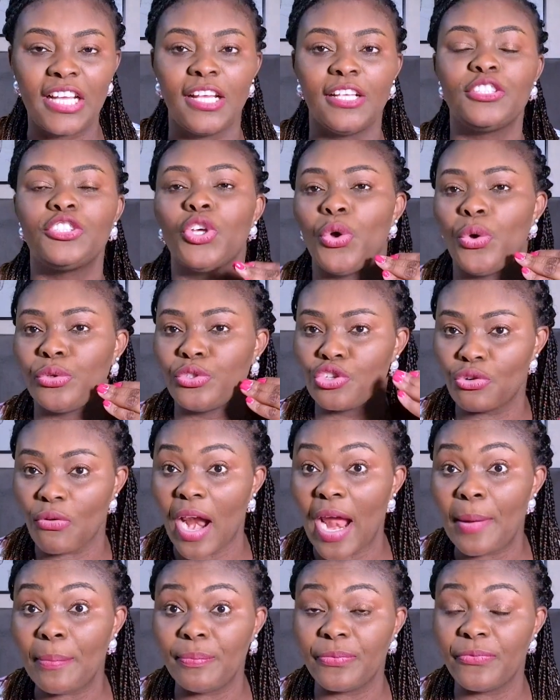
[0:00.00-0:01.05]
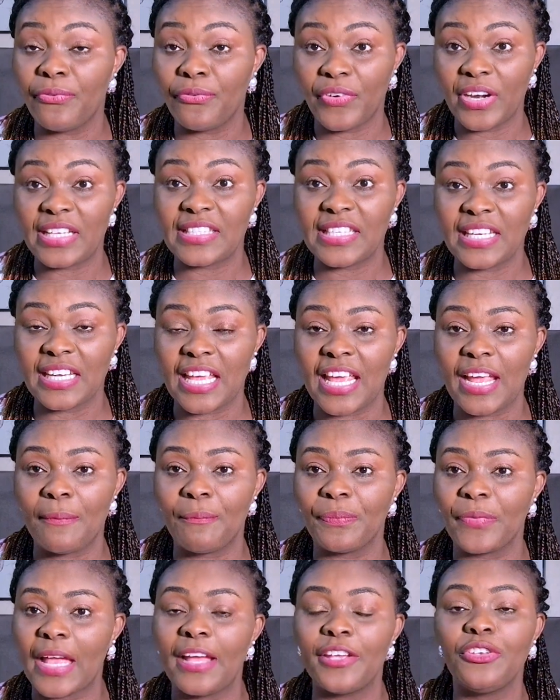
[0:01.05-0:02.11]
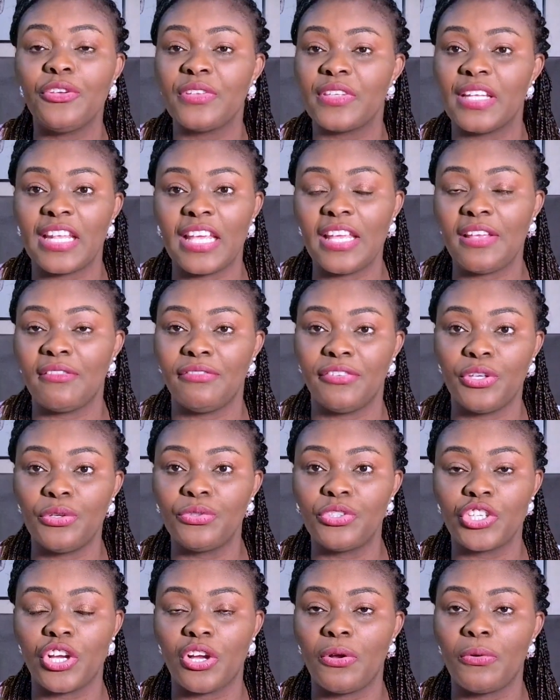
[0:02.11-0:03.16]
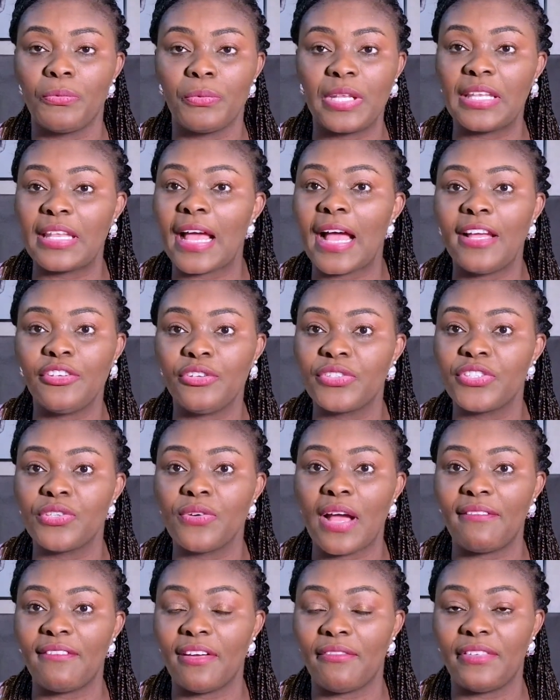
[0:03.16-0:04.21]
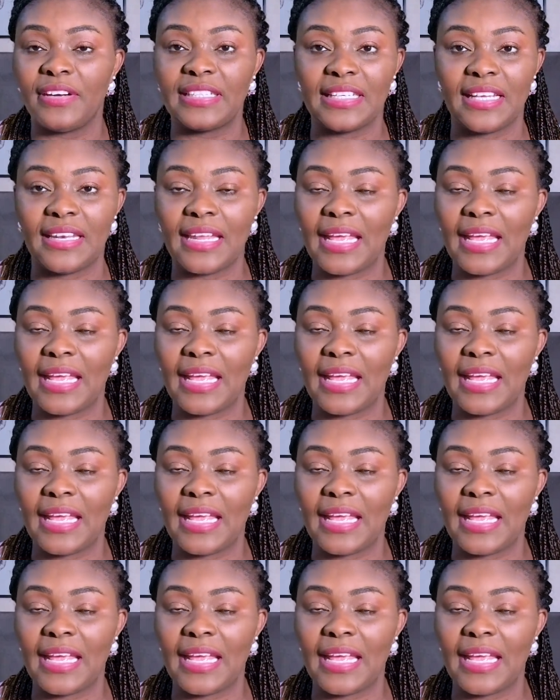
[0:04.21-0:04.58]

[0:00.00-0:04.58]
So try freezing it and using it in future. With that, you still have everything